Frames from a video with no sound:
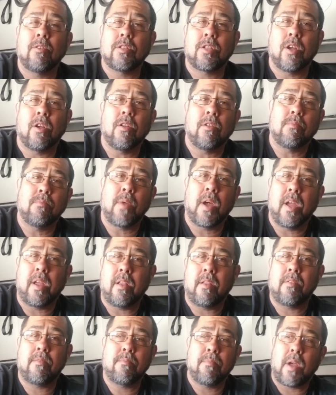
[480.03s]
Turn,
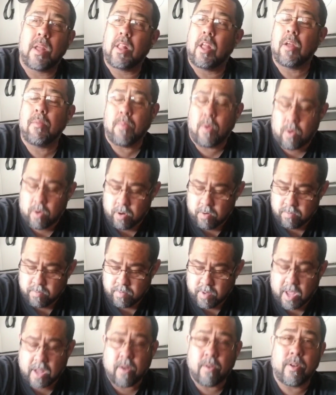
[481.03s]
my lawnmower.
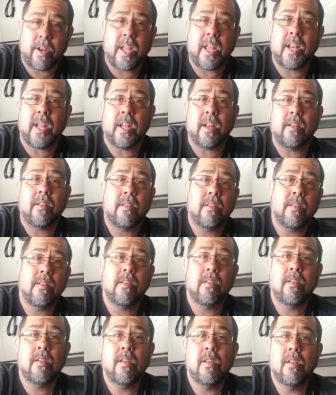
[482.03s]
I don't need it.
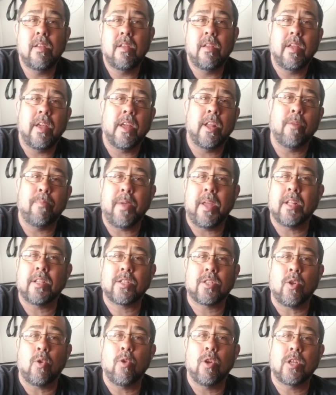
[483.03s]
It'll be in
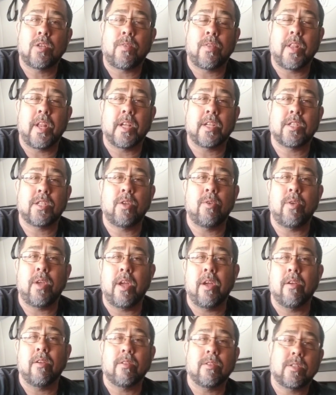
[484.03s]
storage for the next 2
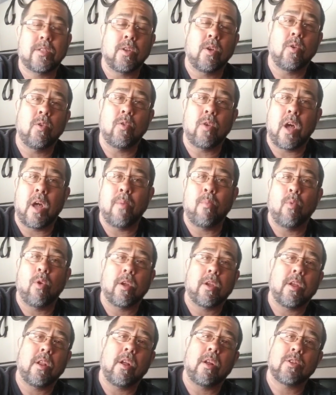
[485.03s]
years. So I'm
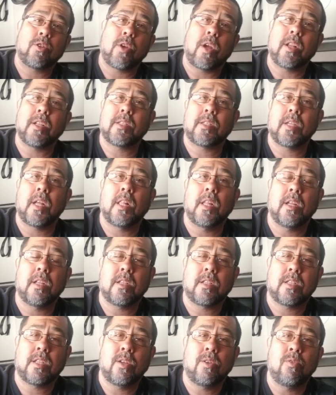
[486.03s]
working on trying to sell it
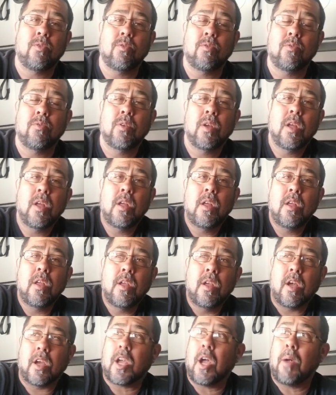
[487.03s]
to
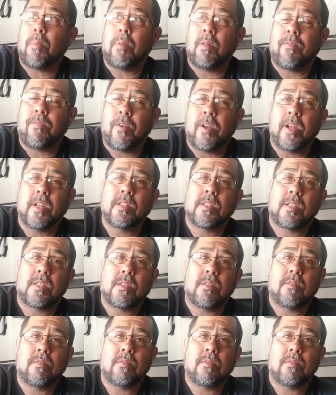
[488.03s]
a couple of friends